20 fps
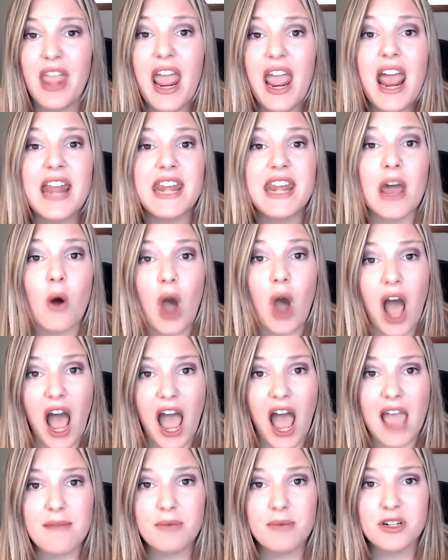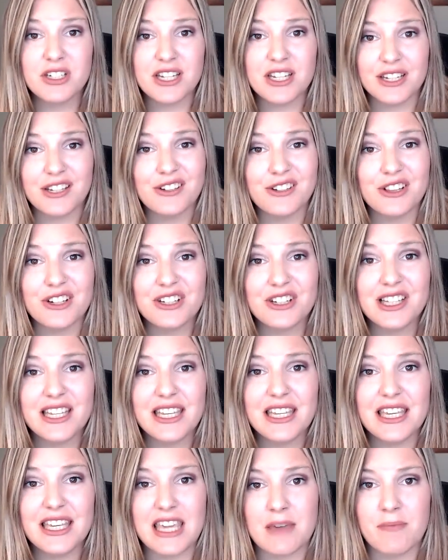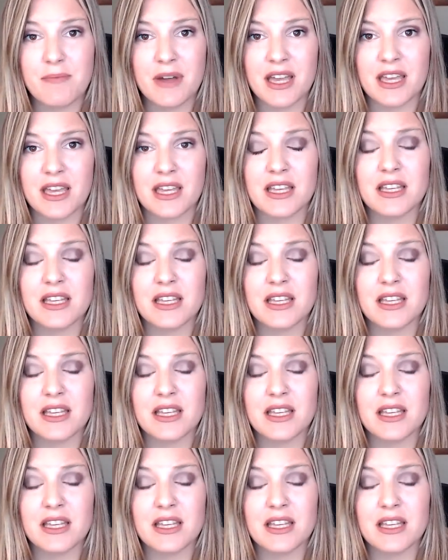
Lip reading: Now, I particularly keep a